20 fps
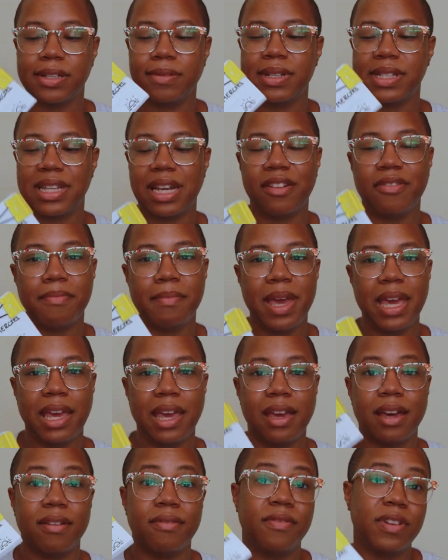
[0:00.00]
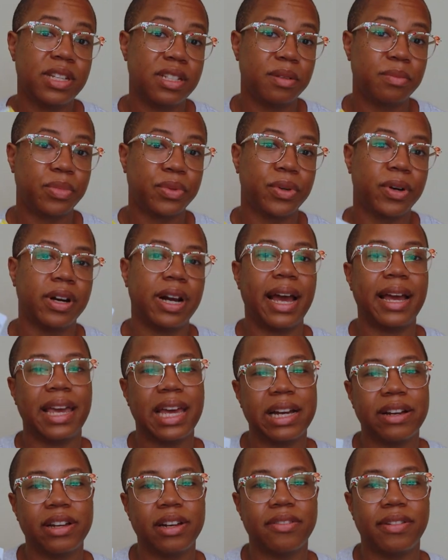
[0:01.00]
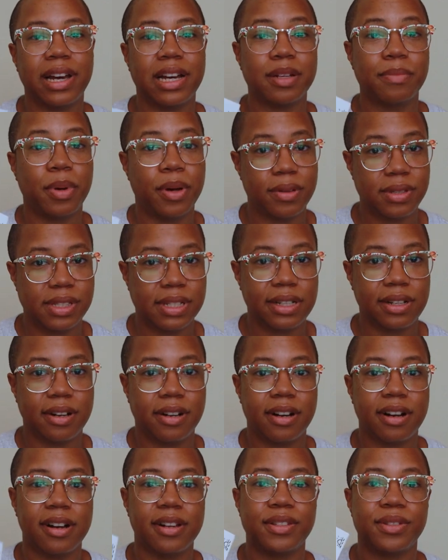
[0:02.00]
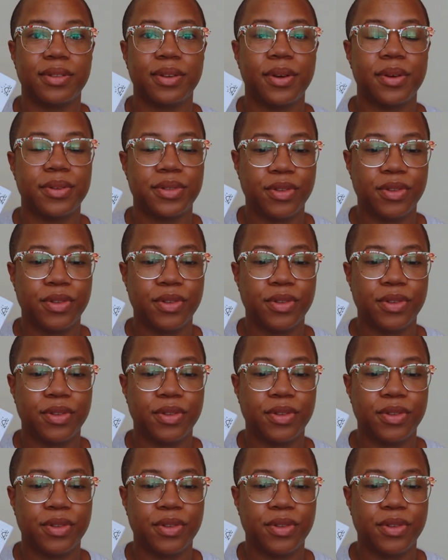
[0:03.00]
So instead of making a vision board, I carry around post-it cards